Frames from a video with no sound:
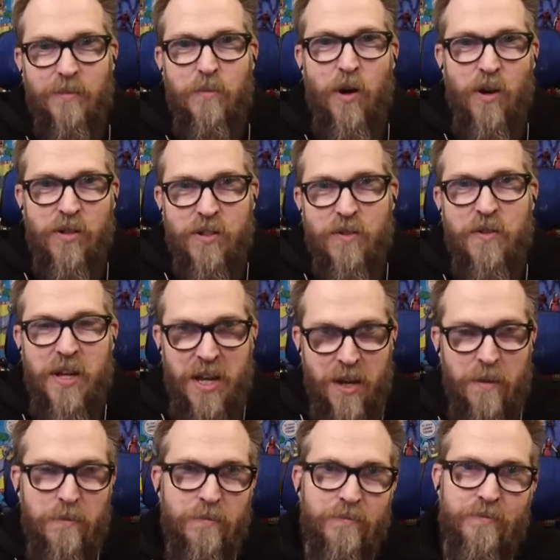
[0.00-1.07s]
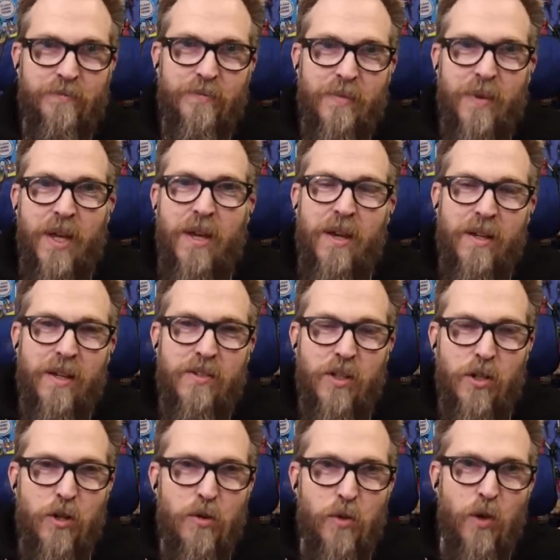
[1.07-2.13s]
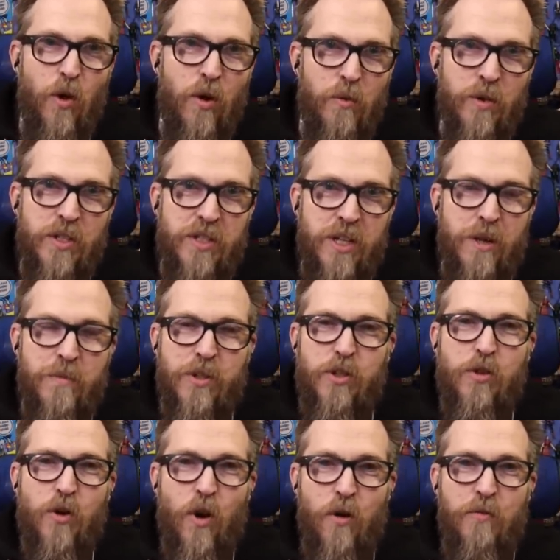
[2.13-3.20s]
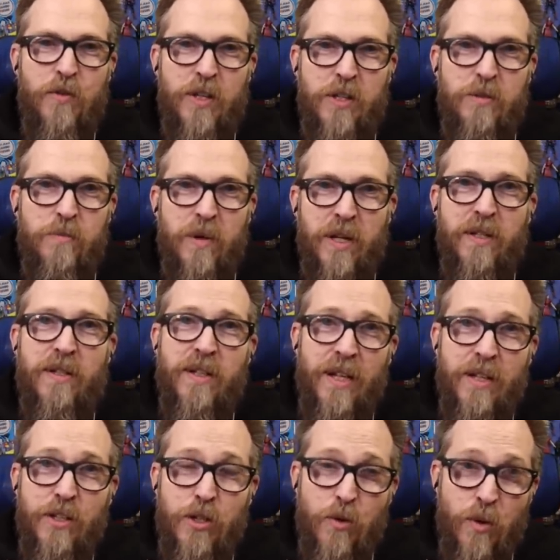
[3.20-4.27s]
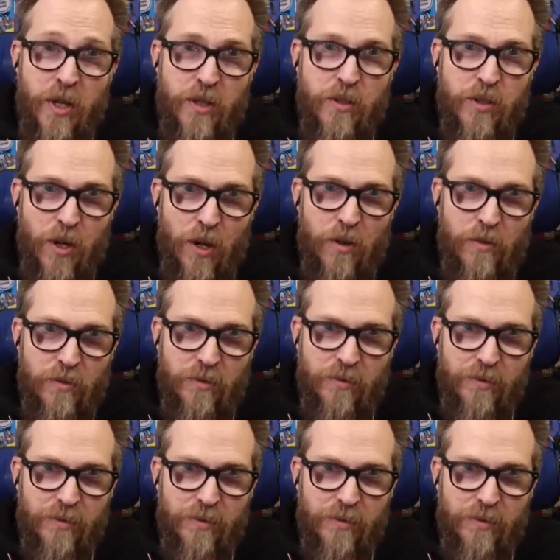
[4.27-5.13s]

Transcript: parts of him because he knew Lore would see him as trophies, but in doing so,